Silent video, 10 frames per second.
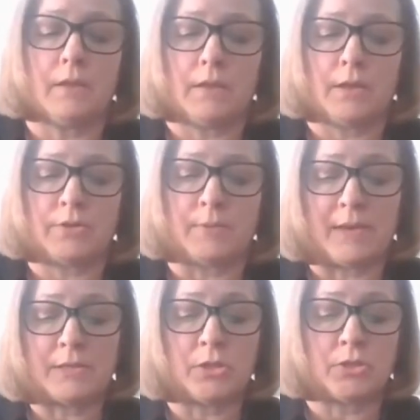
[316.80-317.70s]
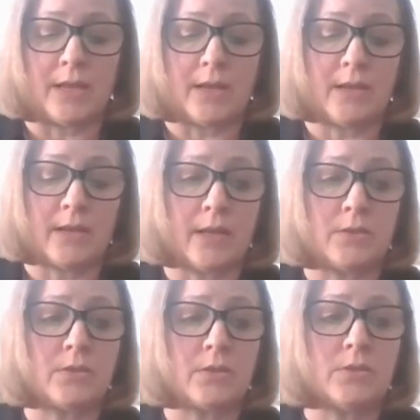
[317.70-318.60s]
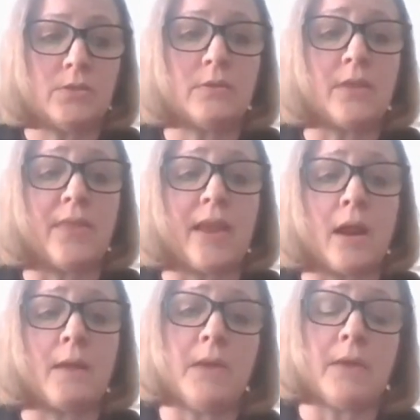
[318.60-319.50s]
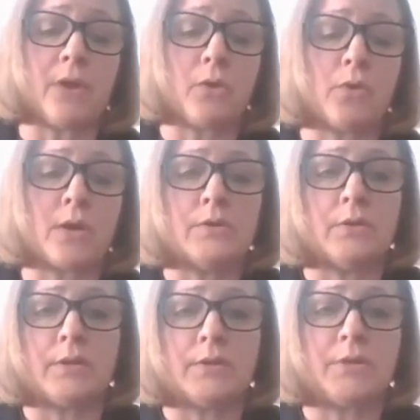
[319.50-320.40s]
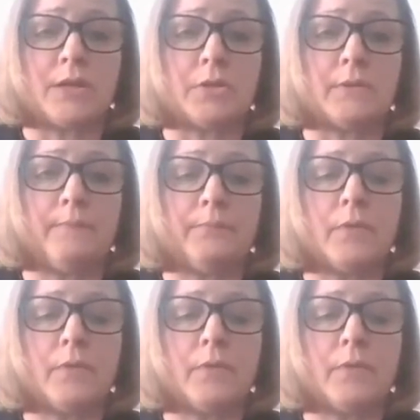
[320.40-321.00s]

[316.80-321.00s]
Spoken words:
there's a message that indicates to the student that they are being recorded during their session.